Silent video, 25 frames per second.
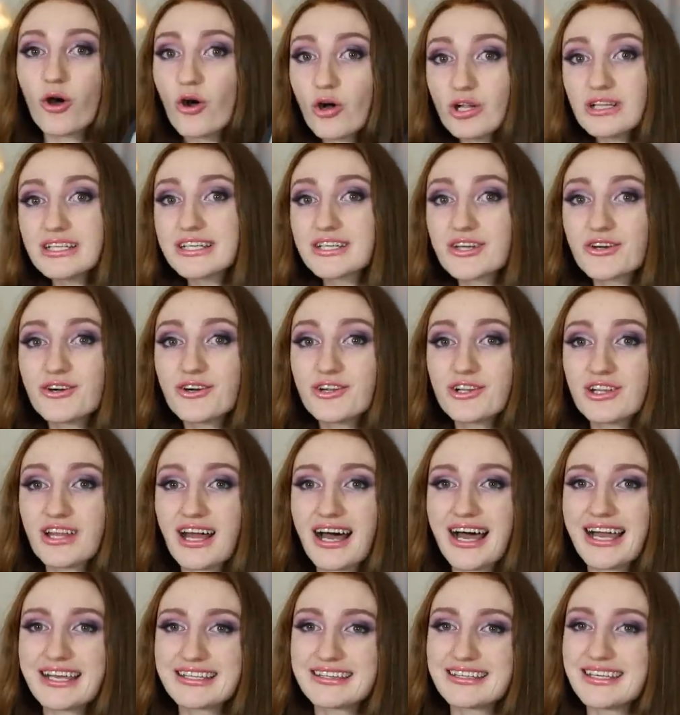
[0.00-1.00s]
All in
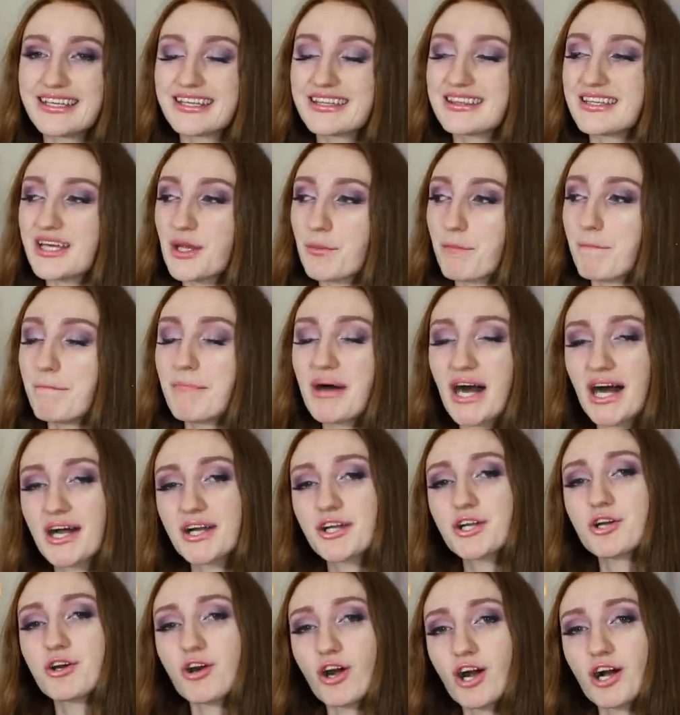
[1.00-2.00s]
all, I think that
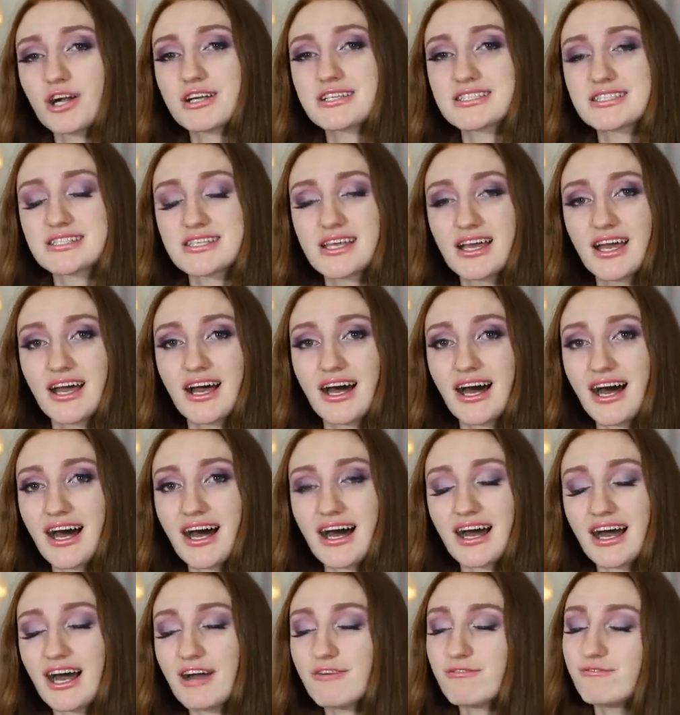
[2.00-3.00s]
punk Crocs
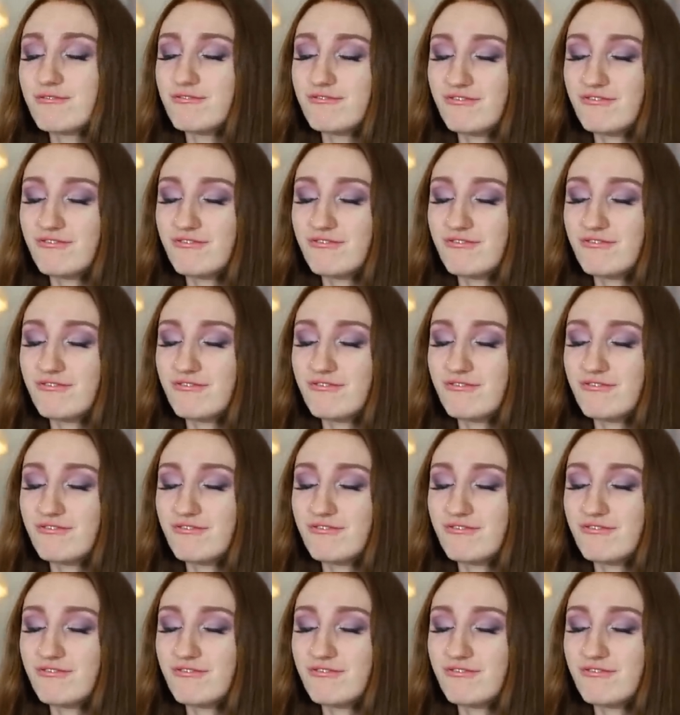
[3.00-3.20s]
are a